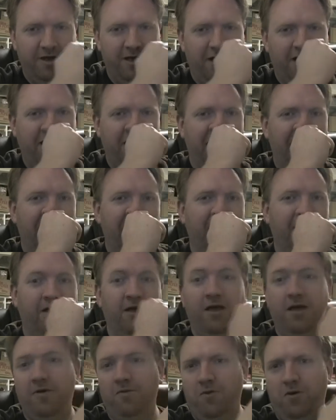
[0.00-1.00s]
on that.
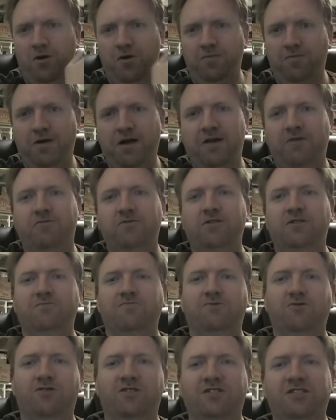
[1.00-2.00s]
And where Mike was
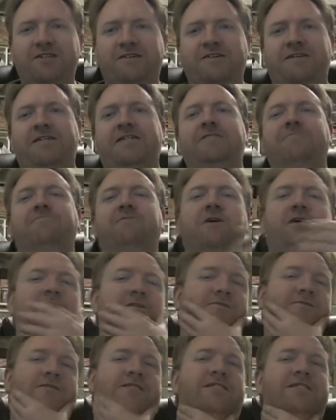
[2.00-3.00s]
more serious,
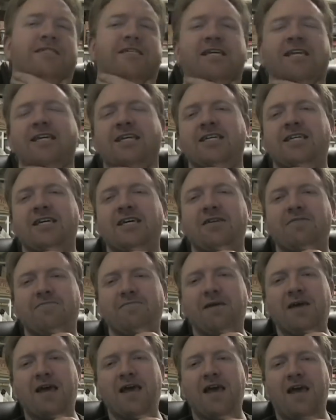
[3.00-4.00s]
Paulie was just kind of kicked
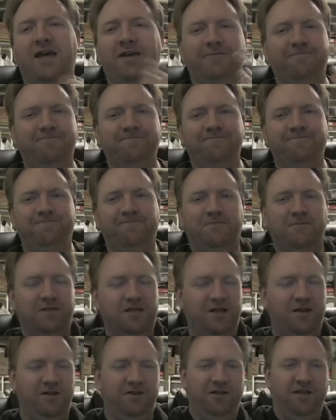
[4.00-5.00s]
back
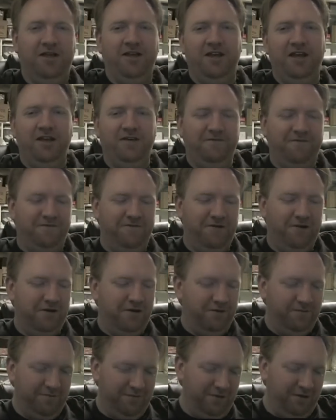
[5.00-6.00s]
on that and have
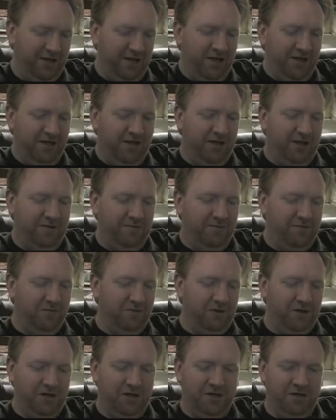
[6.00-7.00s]
fun.
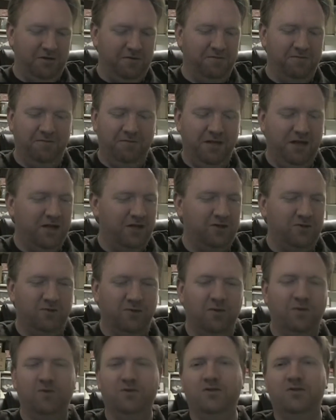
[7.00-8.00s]
That's
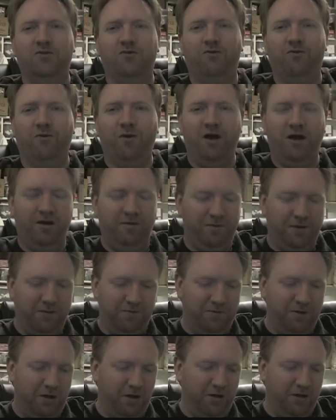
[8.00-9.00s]
what was so great
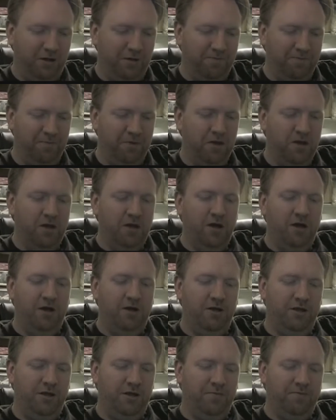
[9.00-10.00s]
about Polly
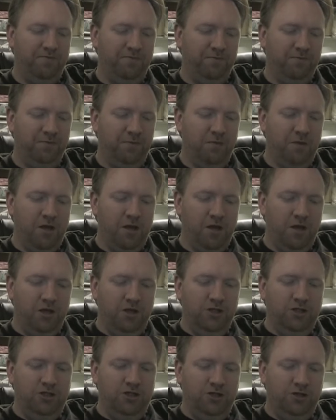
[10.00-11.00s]
on that.
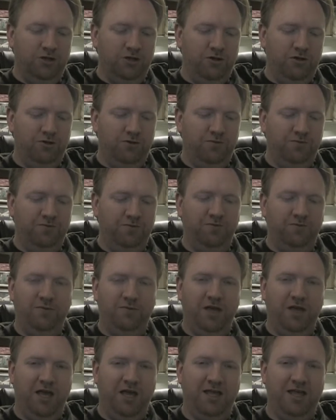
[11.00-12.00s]
So
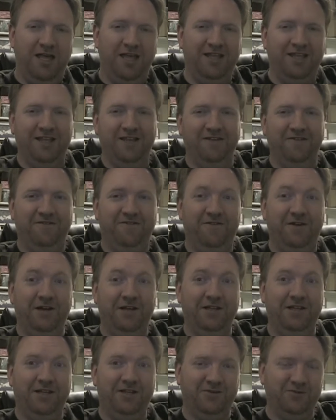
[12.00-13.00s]
And then the
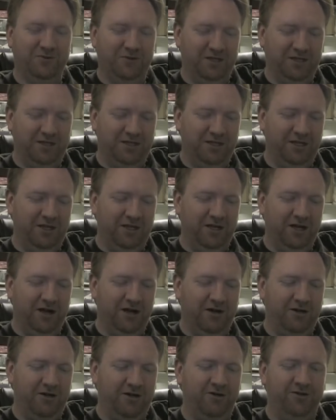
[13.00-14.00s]
funny thing is when they see the
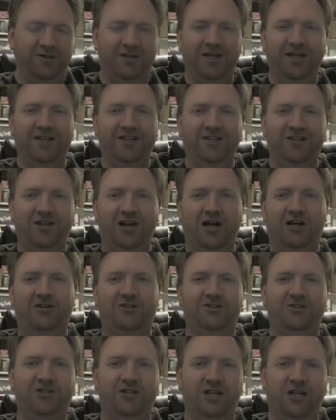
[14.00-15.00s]
doctor, the doctor's